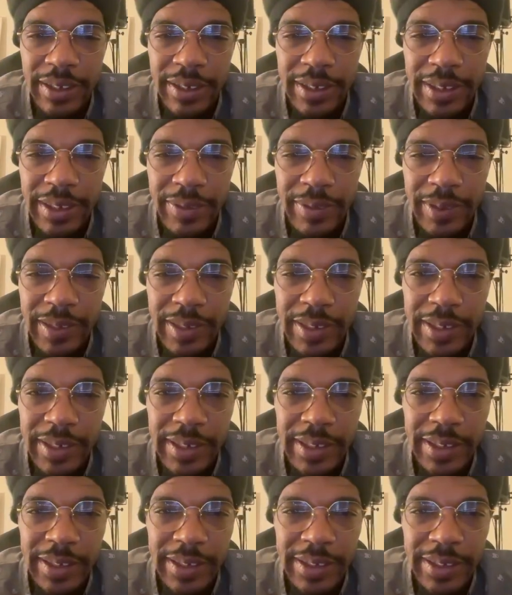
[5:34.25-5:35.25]
It really
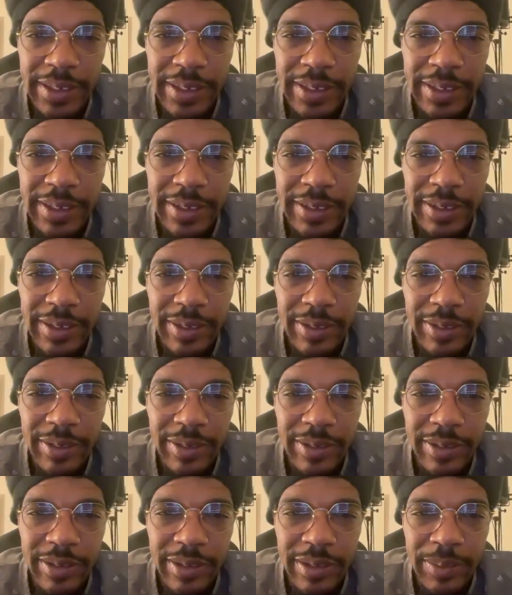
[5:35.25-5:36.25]
is easy too.
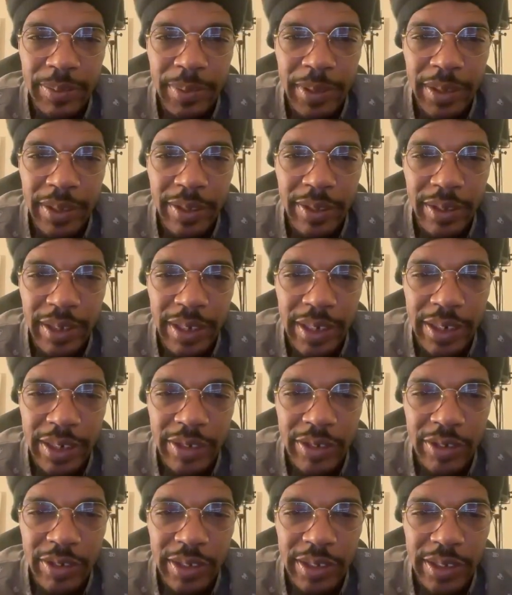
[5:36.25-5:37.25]
You just pick your
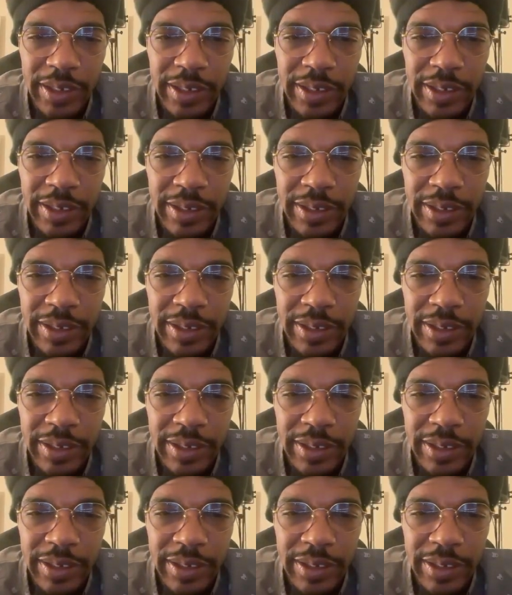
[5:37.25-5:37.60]
country.